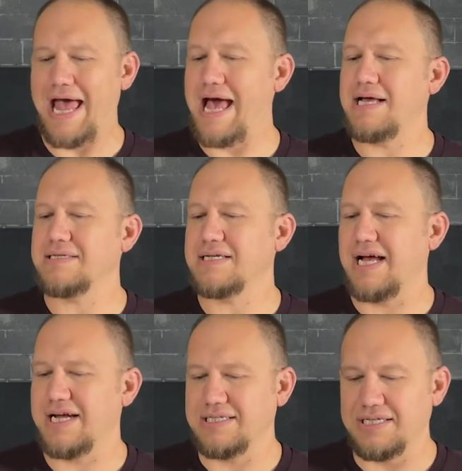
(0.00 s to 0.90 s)
as
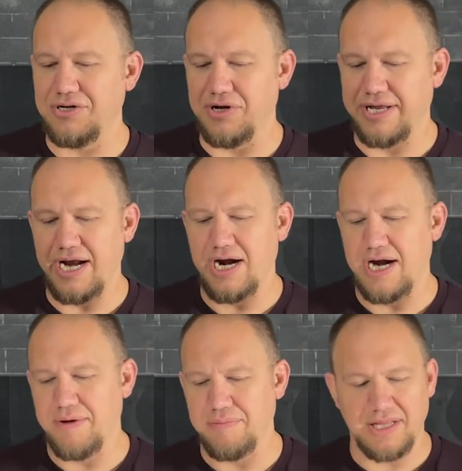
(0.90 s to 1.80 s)
I continue to
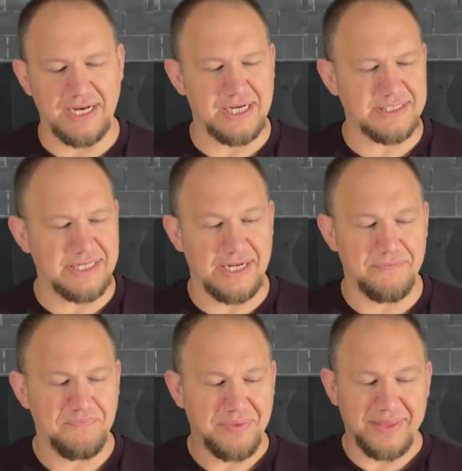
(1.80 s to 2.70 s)
carry it. But like I
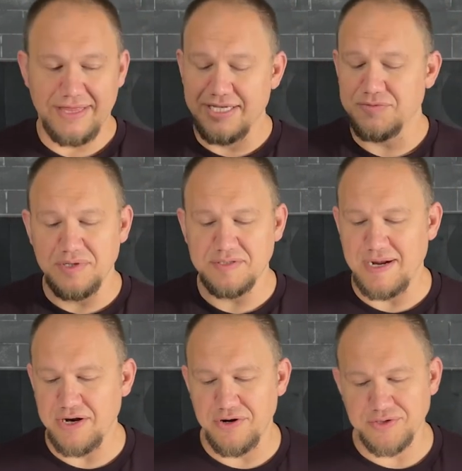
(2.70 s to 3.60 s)
said, this one's
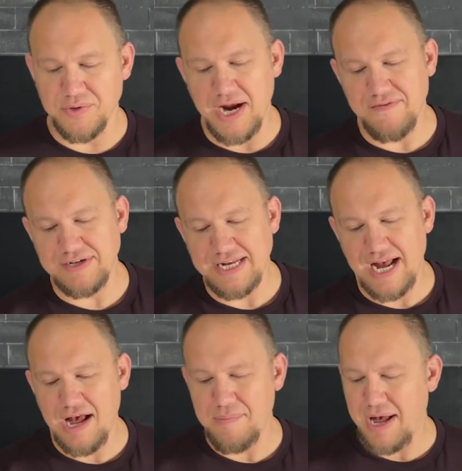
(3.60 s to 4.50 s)
my go-to. Every
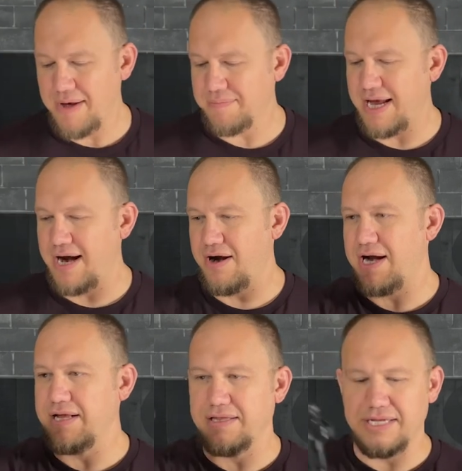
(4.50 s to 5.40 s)
time I'm
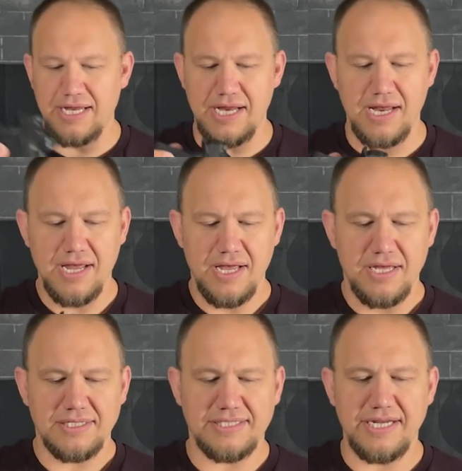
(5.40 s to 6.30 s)
carrying the
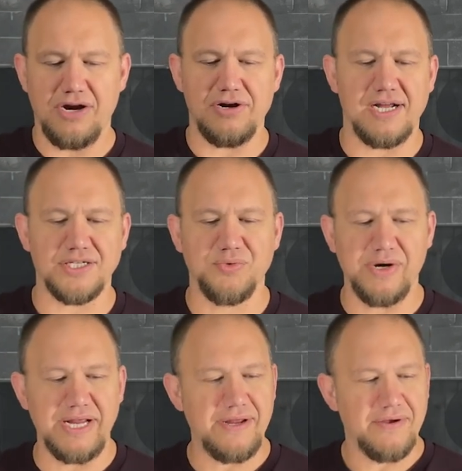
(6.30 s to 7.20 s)

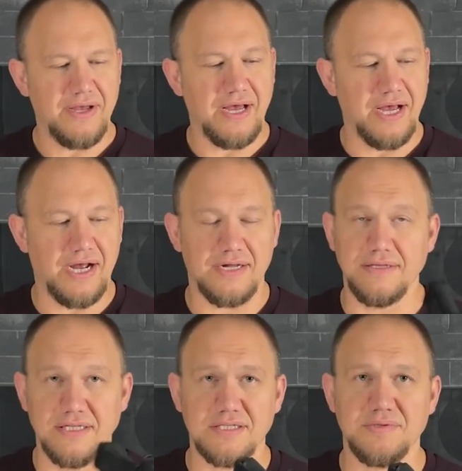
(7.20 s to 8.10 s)

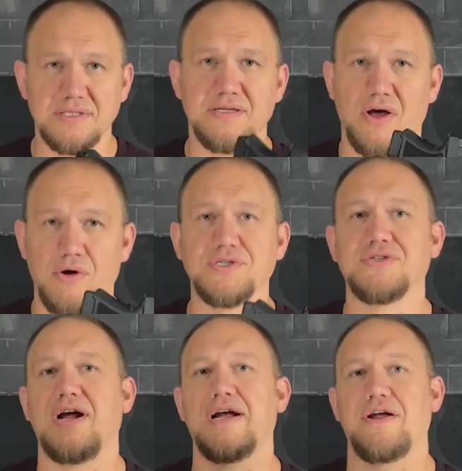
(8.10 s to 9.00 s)
CR920, this one's the
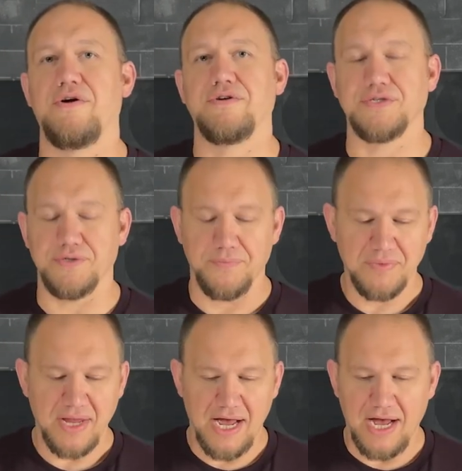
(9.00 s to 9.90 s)
holster I go to.
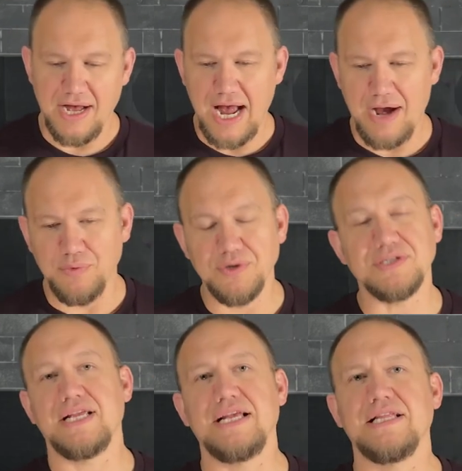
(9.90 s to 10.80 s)
I will
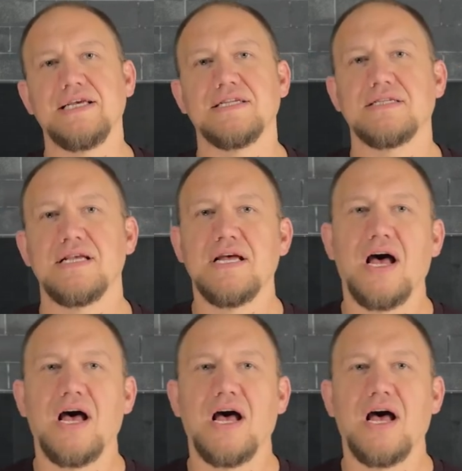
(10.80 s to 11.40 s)
say this,